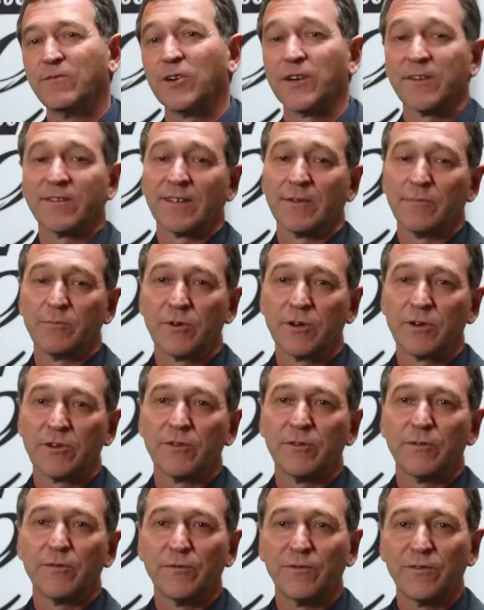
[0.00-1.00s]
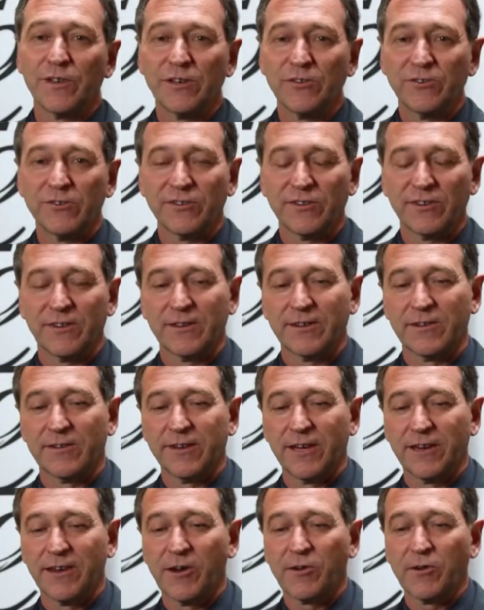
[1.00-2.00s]
For example, on a fish,
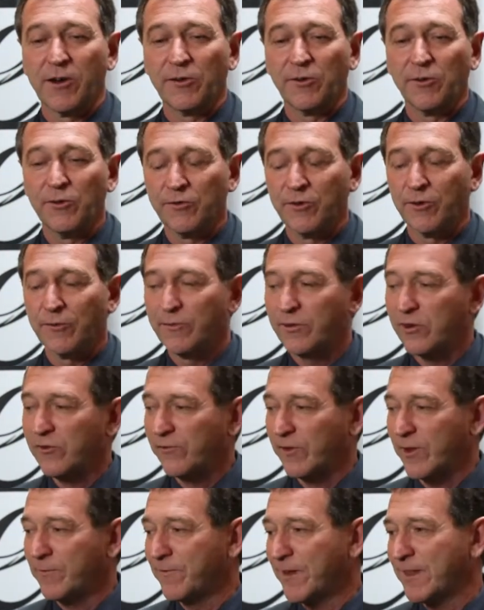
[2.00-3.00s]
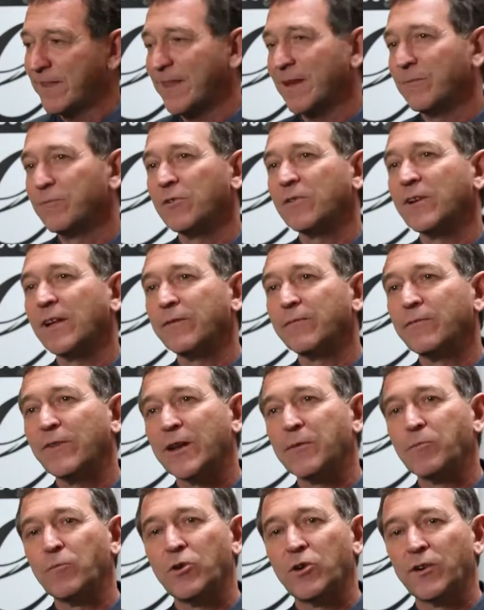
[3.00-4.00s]
on an aquaculture fish from Vietnam, you can
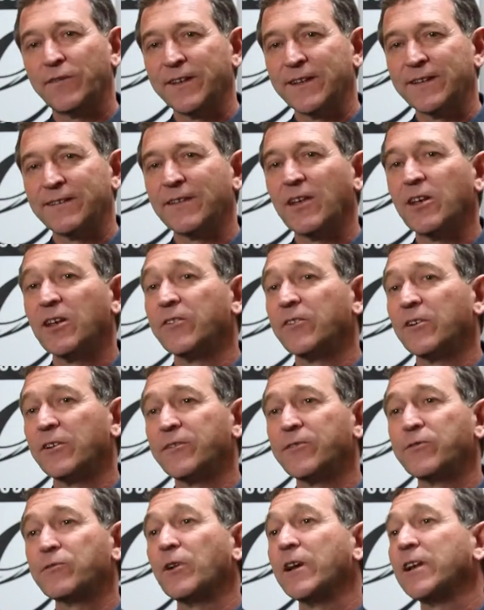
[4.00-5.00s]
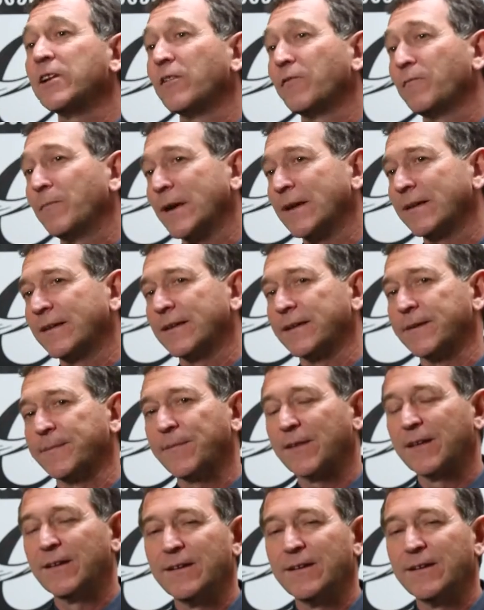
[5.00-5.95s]
find more than 100 strains of bacteria.